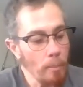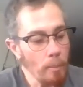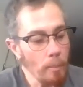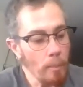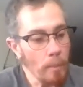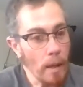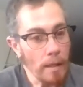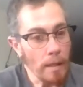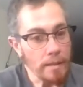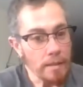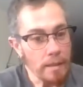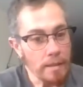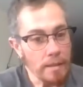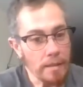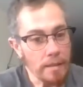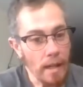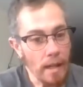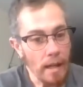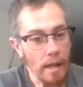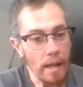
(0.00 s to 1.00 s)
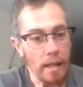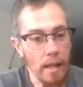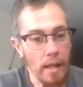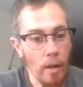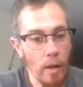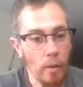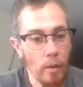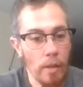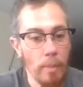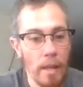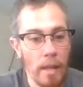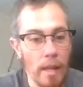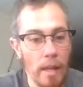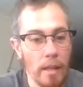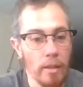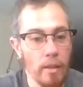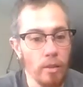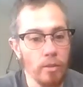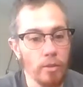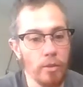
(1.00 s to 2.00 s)
But since I only
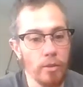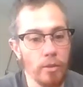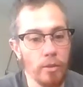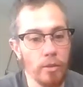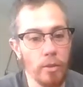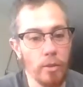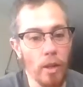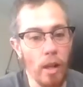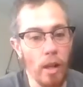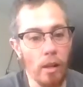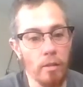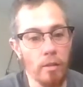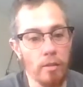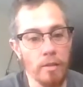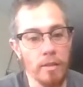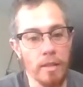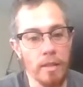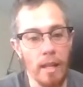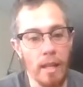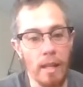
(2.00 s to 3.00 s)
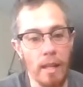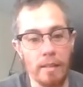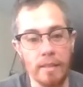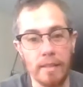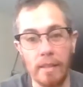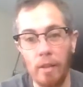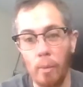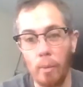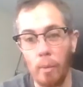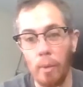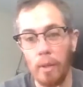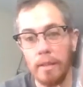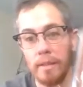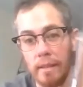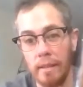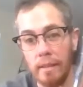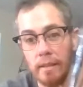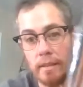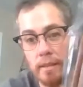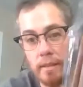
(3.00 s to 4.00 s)
paid
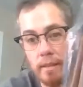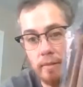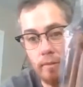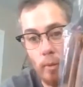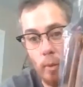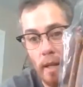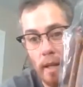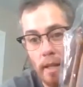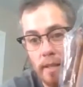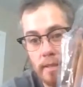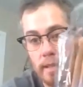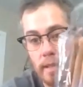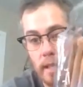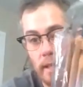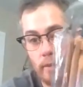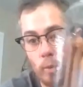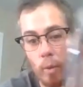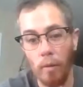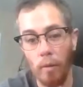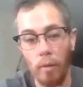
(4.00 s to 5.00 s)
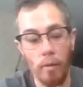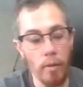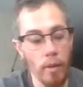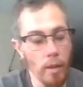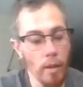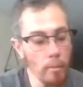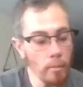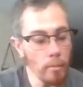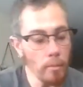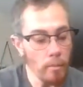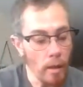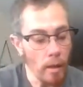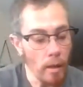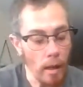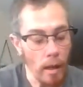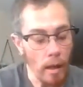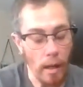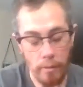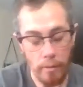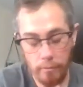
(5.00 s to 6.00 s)
$2.71 for a set of 12 of them,
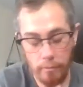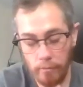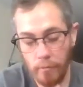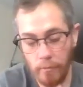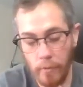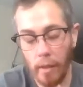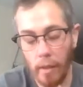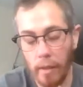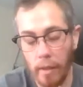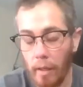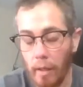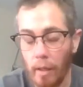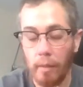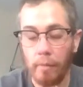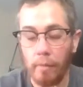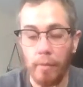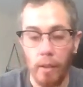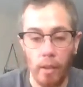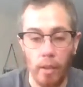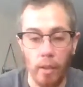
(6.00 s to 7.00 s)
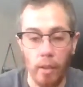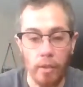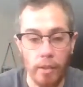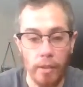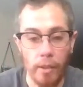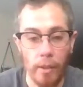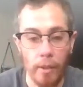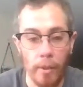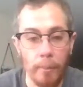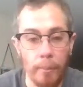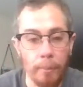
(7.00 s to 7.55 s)
I feel like I got a fairly good deal.